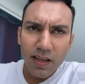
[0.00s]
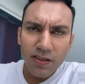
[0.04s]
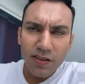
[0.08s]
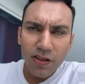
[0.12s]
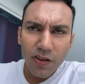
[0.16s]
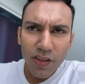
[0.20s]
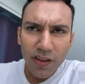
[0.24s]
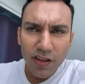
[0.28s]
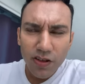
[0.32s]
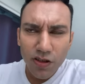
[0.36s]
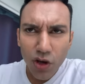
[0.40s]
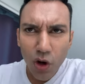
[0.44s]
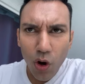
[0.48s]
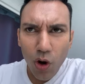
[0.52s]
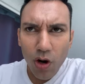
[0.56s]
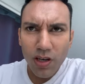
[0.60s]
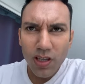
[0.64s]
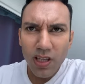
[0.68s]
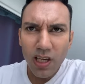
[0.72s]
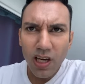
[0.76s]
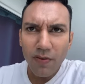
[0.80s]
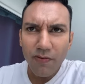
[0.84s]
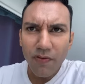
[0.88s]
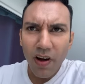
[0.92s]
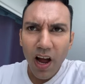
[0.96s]
to the
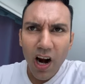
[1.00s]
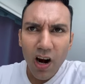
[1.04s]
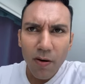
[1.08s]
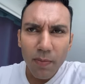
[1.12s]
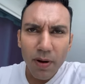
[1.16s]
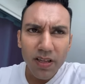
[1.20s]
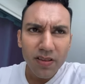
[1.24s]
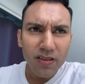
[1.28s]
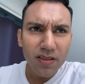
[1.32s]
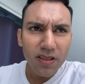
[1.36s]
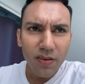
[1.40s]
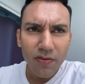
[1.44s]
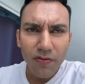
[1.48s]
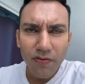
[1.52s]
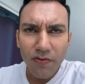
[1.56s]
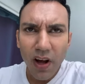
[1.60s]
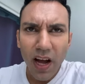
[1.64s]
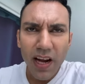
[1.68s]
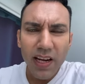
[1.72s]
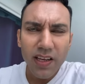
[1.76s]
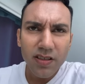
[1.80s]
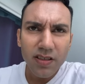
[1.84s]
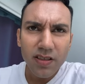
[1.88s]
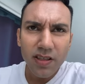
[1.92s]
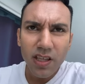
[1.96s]
toxic environments, the
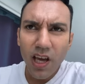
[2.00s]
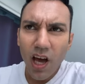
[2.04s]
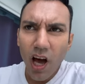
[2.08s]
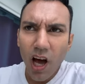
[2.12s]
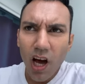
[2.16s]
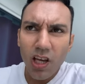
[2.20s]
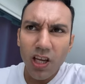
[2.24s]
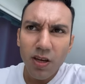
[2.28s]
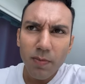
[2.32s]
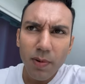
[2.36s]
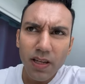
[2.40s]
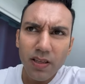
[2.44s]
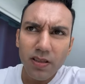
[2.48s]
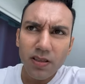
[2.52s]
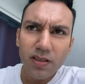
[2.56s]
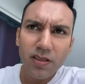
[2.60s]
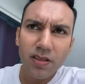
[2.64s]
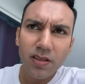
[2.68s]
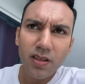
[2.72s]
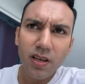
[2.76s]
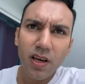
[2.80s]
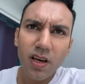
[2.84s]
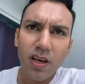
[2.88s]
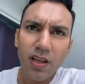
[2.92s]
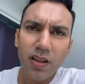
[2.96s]
fights, the
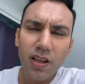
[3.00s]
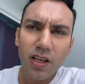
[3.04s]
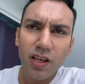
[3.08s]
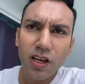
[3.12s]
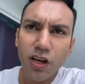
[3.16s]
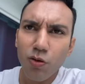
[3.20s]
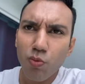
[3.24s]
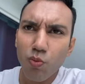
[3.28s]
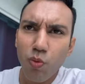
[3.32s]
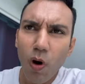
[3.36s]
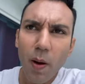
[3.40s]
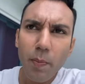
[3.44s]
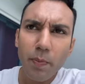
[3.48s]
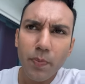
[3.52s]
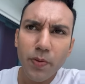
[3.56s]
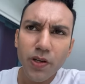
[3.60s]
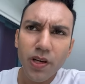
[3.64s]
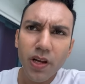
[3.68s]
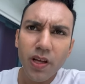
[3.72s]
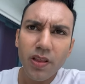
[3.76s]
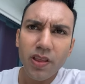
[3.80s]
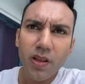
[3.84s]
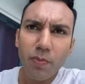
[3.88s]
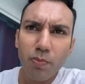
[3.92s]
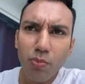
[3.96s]
arguments, the
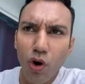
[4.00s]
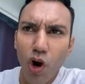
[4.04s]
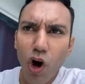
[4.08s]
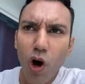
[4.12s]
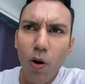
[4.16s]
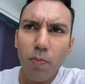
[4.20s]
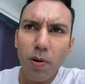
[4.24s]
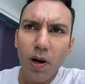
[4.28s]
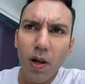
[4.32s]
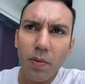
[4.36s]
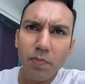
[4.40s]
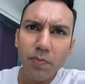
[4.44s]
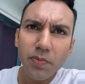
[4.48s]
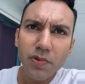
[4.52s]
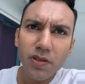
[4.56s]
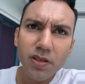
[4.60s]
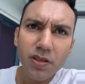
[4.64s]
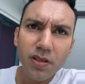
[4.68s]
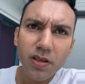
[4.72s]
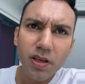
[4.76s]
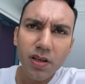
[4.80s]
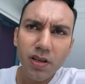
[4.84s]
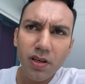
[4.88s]
corruption, the problems.